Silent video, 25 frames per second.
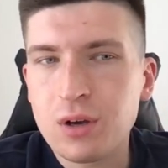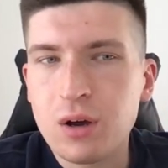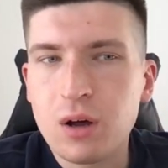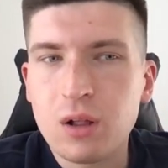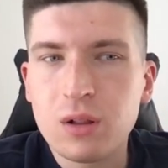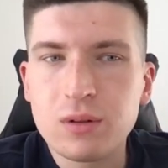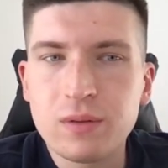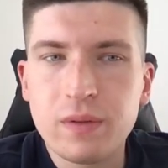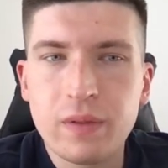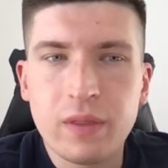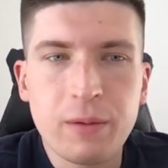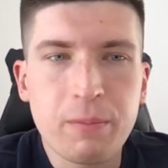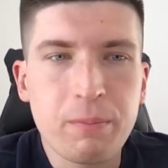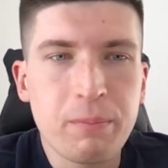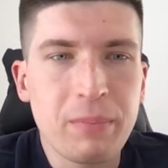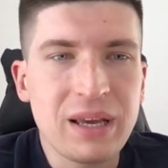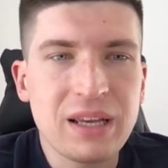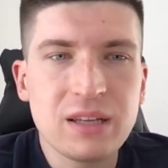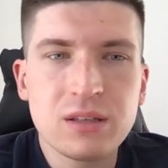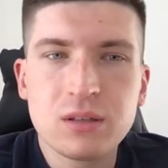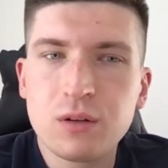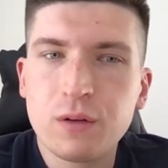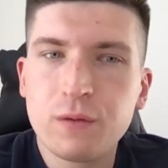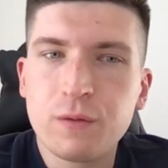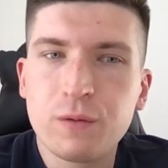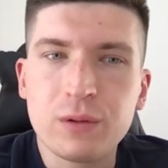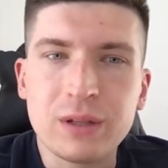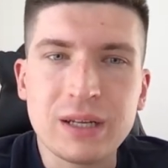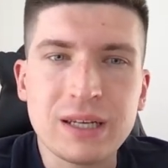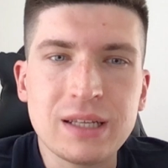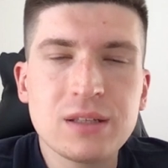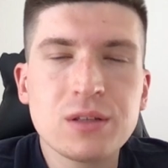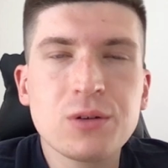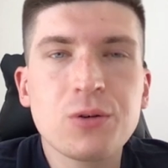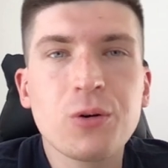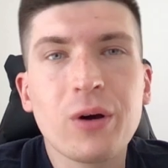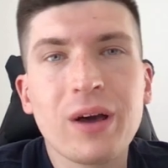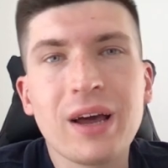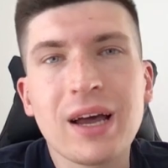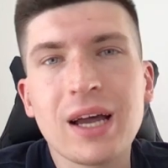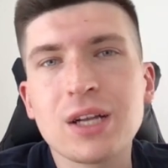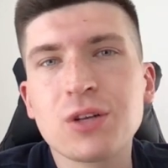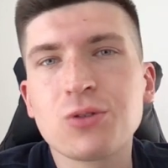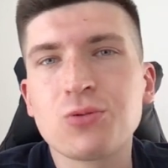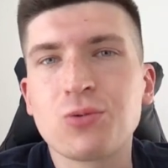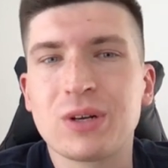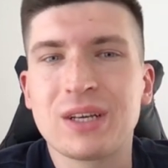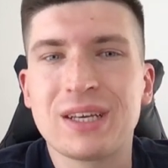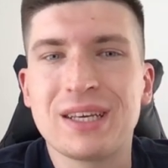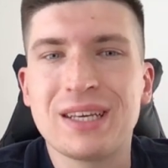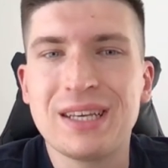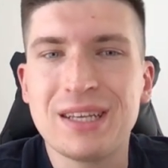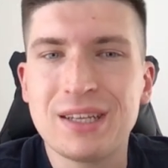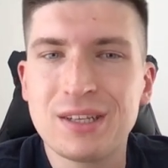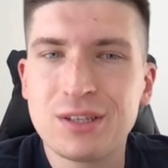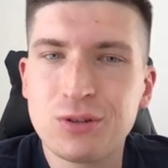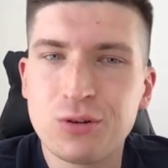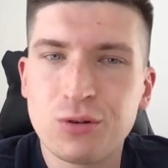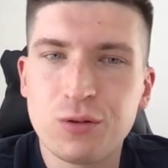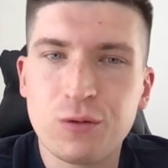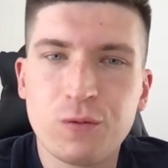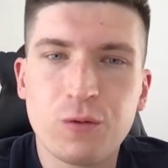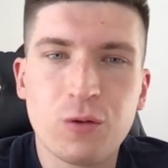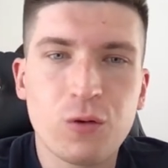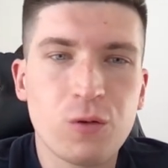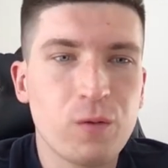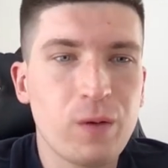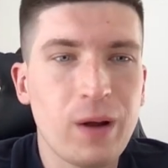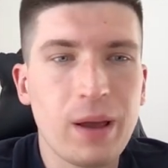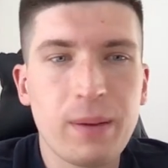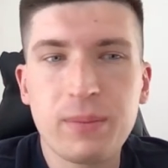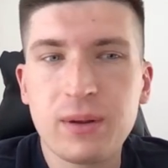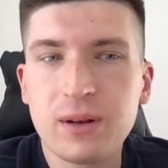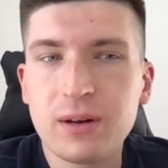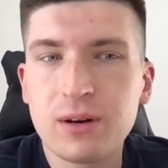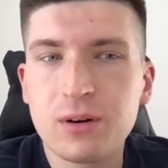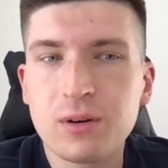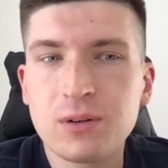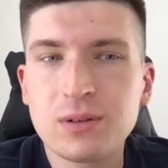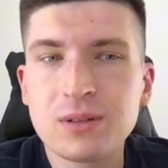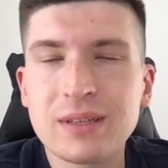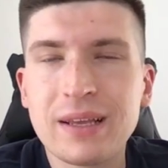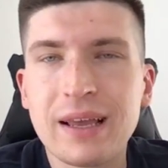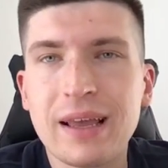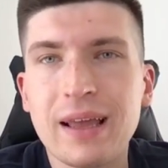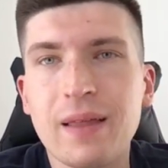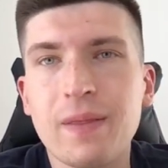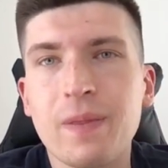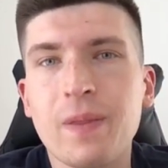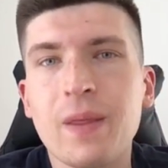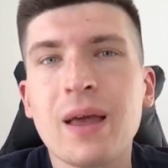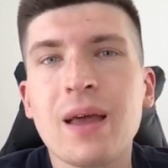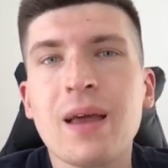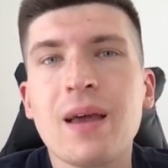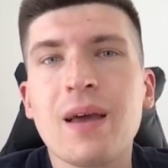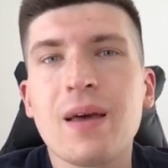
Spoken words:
calling the base of leads who had registered for webinars, and